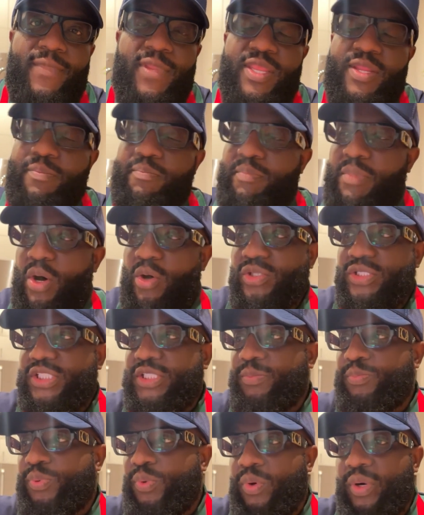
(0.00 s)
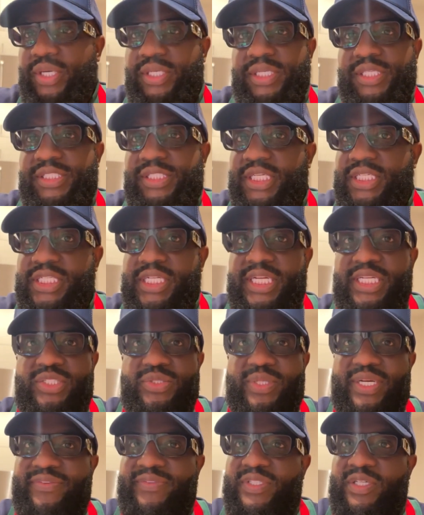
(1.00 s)
The most important decision that
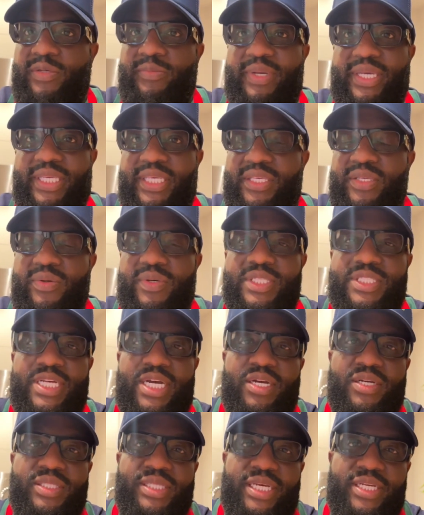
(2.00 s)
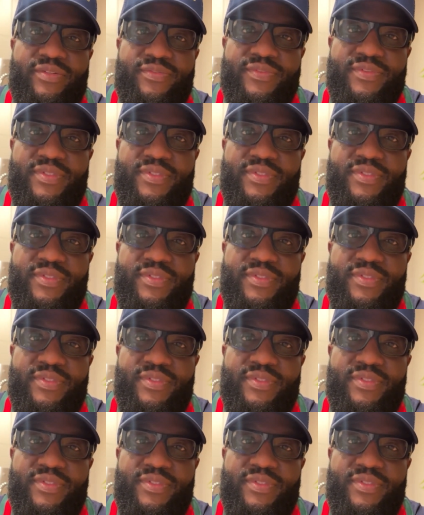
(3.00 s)
you ever going to make in your entire life.